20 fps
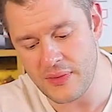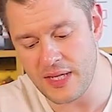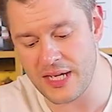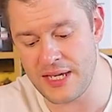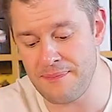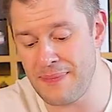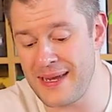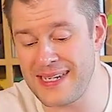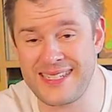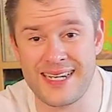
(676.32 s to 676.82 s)

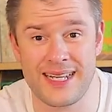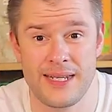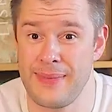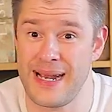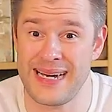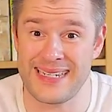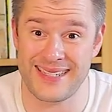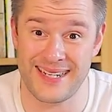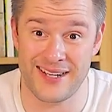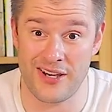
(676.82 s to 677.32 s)
it basically
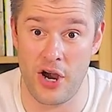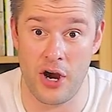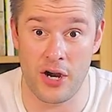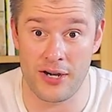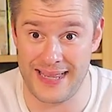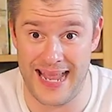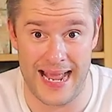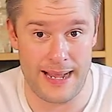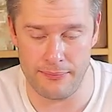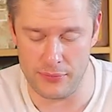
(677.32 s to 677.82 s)
makes the
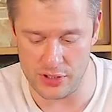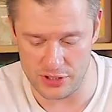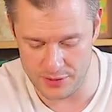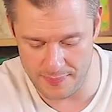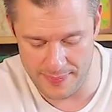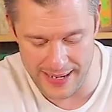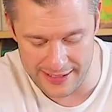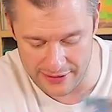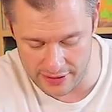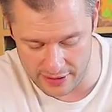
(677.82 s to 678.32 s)
card that
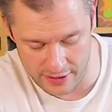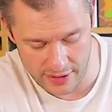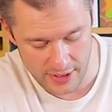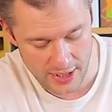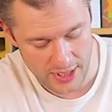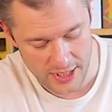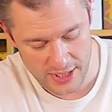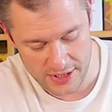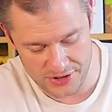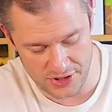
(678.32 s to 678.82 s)
much better.
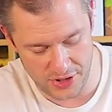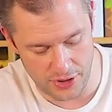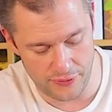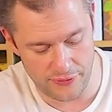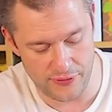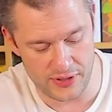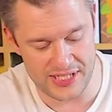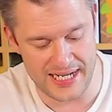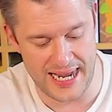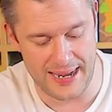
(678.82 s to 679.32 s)
So
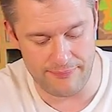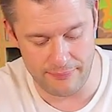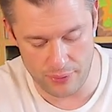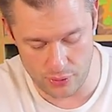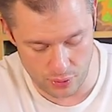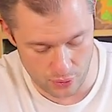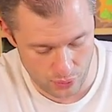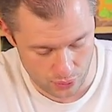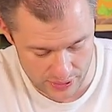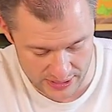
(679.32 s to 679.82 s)
for
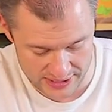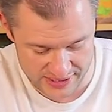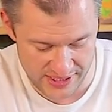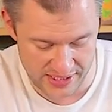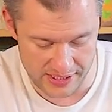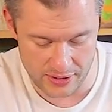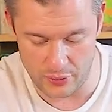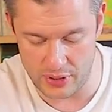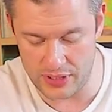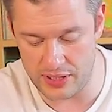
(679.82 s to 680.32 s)
example, let's
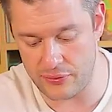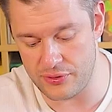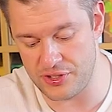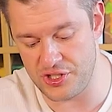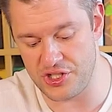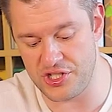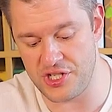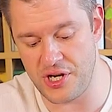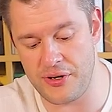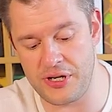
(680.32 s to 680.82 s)
see, the one I was
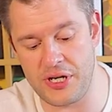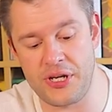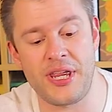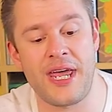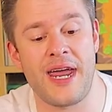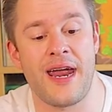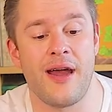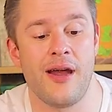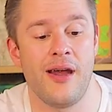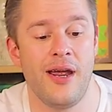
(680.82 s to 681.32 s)
just showing you
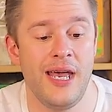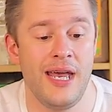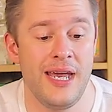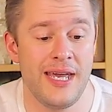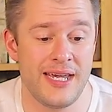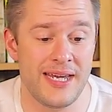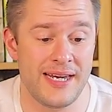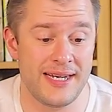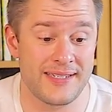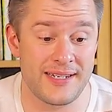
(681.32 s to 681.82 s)
there
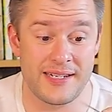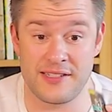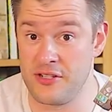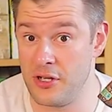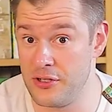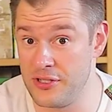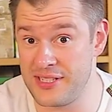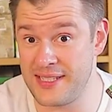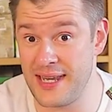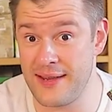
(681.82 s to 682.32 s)
is, as
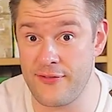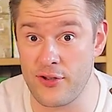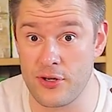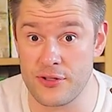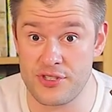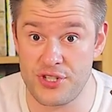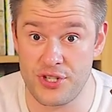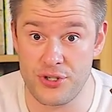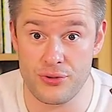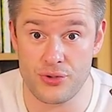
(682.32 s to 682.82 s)
long as they've
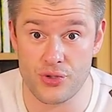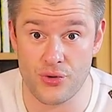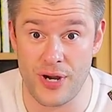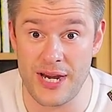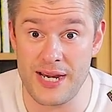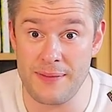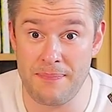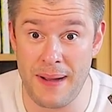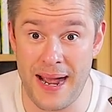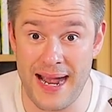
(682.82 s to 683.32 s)
got two
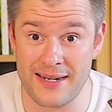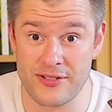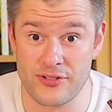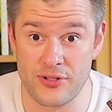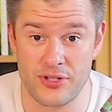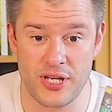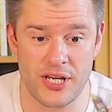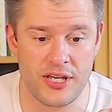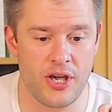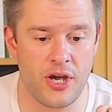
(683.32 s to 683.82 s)
trade bags
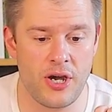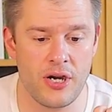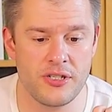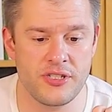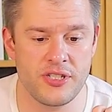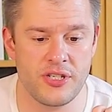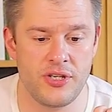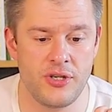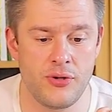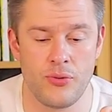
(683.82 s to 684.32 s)
on their
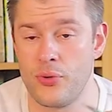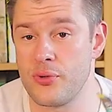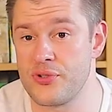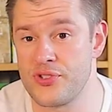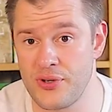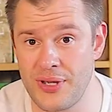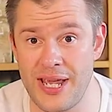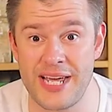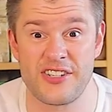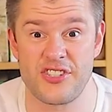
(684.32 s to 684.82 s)
card, you
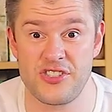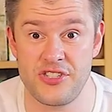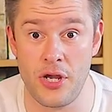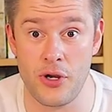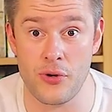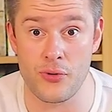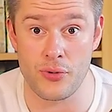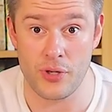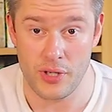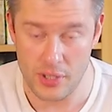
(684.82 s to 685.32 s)
also get a
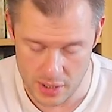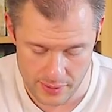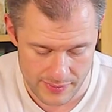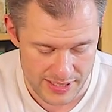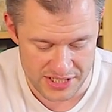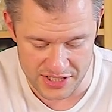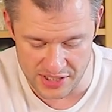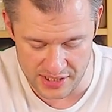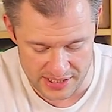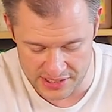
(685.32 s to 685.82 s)
stone
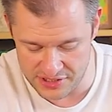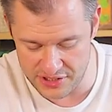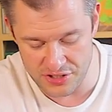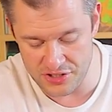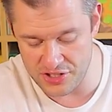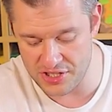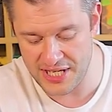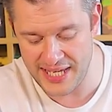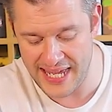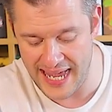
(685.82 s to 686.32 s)
immediately. So you
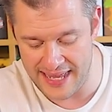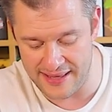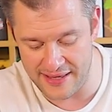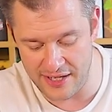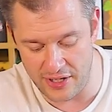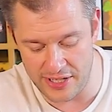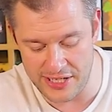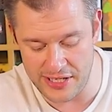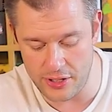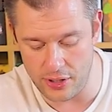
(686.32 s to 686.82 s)
just get
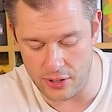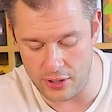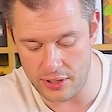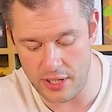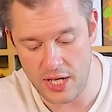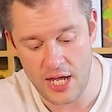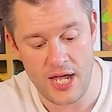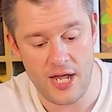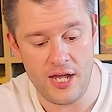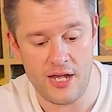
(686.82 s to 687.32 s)
the icon.
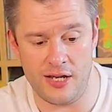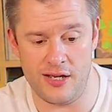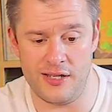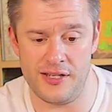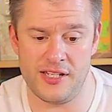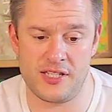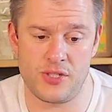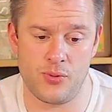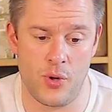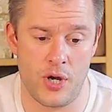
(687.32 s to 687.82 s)

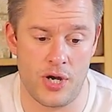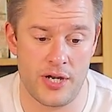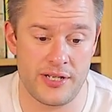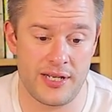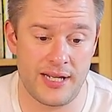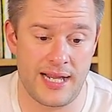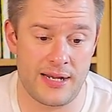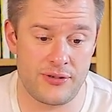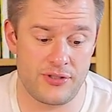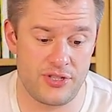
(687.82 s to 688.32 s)
This one
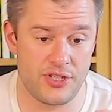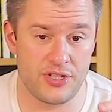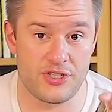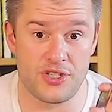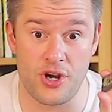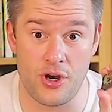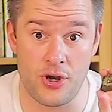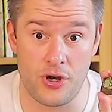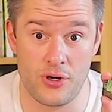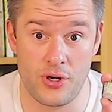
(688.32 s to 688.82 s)
allows you to
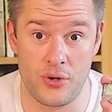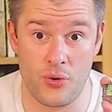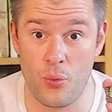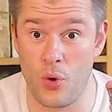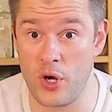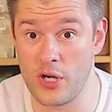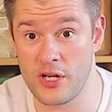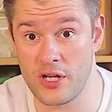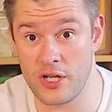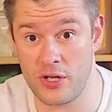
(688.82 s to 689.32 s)
turn
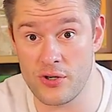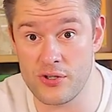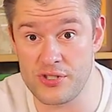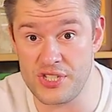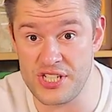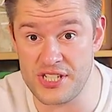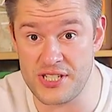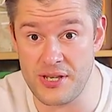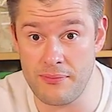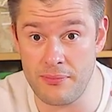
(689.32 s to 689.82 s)
one
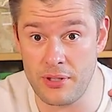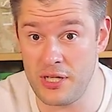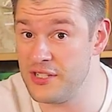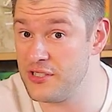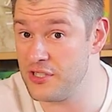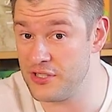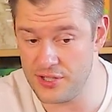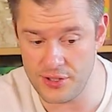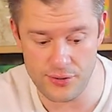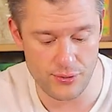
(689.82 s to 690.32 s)
clergy symbol
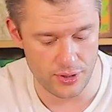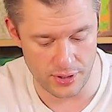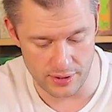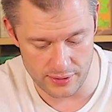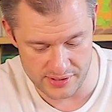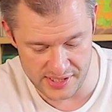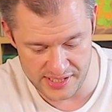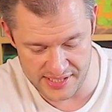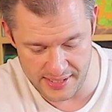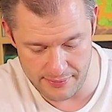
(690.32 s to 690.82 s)
into two
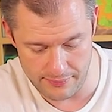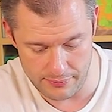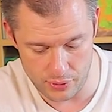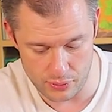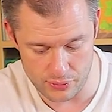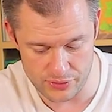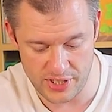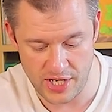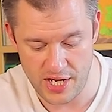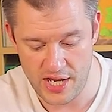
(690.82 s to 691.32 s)
clergy
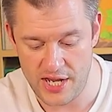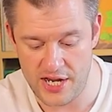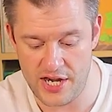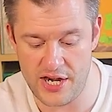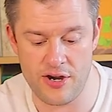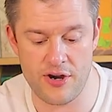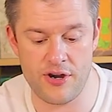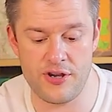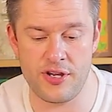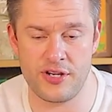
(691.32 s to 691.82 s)
symbols.
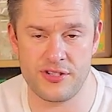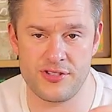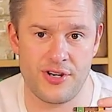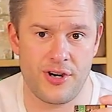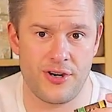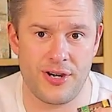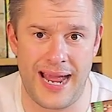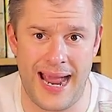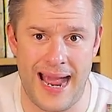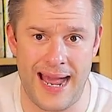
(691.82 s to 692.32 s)
Here you can
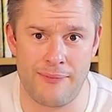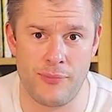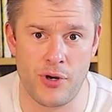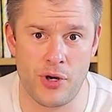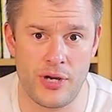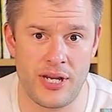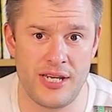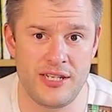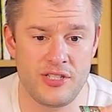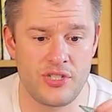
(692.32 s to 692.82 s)
turn a
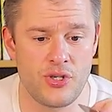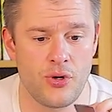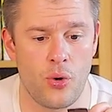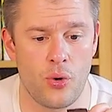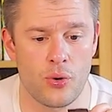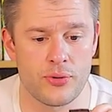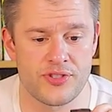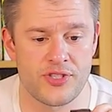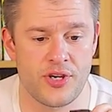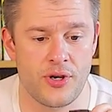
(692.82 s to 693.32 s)
hammer into
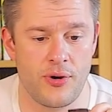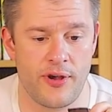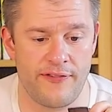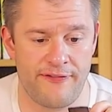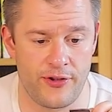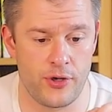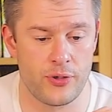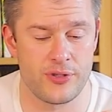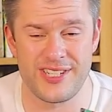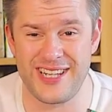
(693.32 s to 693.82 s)
also a
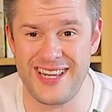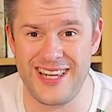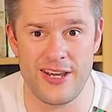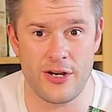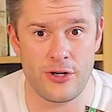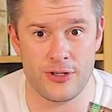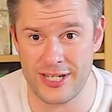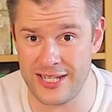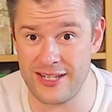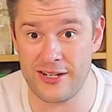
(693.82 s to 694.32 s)
fleur-de-lis
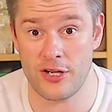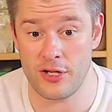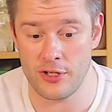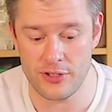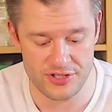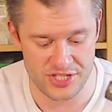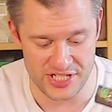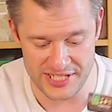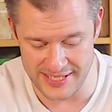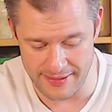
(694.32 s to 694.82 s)
and a
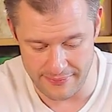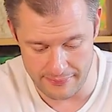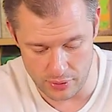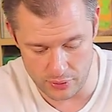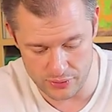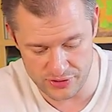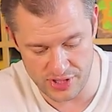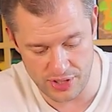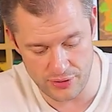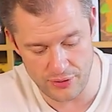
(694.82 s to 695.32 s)
clergy
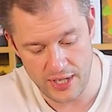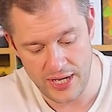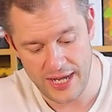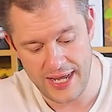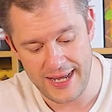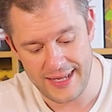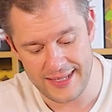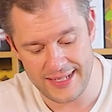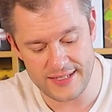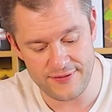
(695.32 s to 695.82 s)
symbol. So
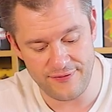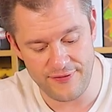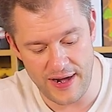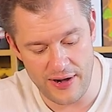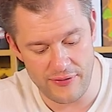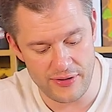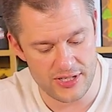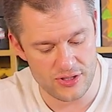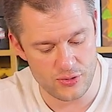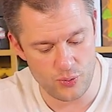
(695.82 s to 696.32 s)
there's
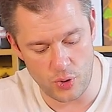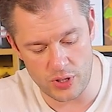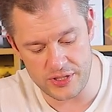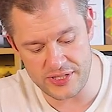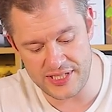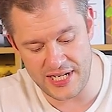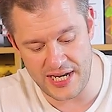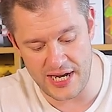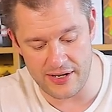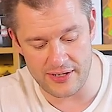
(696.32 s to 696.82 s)
various
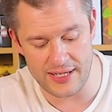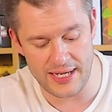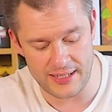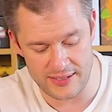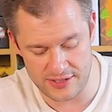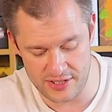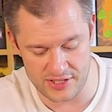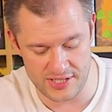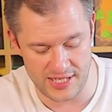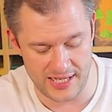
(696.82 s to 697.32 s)
ones here
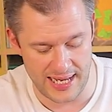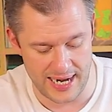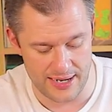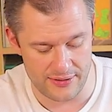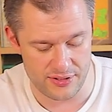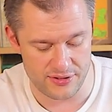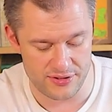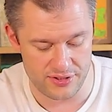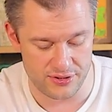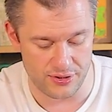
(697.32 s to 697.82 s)
that just allow
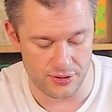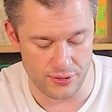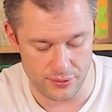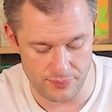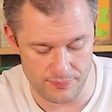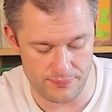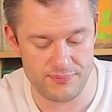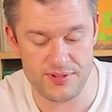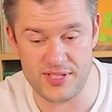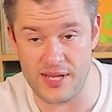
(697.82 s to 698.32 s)
you to do
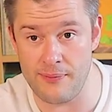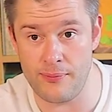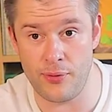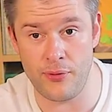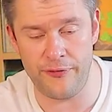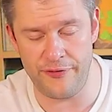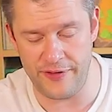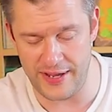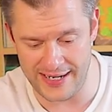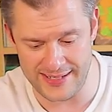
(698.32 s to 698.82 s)

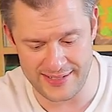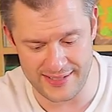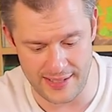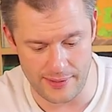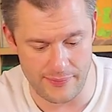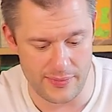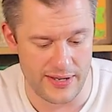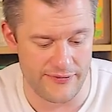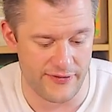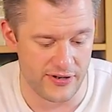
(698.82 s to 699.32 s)
simple things.
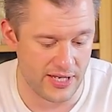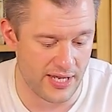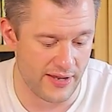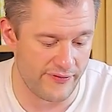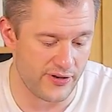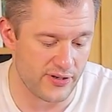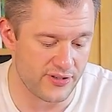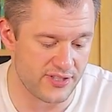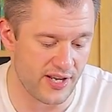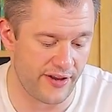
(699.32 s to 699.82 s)
Some even
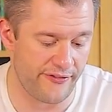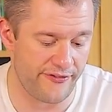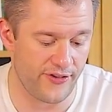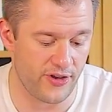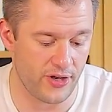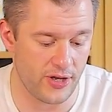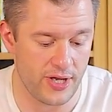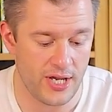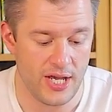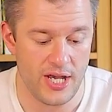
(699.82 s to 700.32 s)
give you stuff
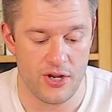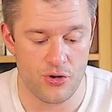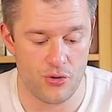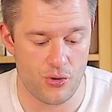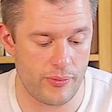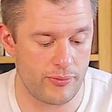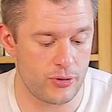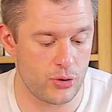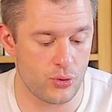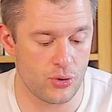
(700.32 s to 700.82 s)
for
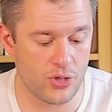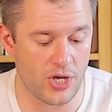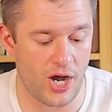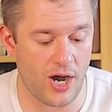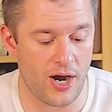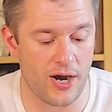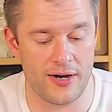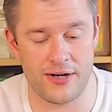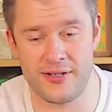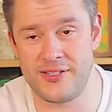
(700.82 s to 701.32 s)
criminal
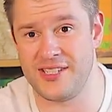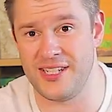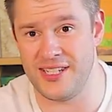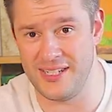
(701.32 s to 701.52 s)
cards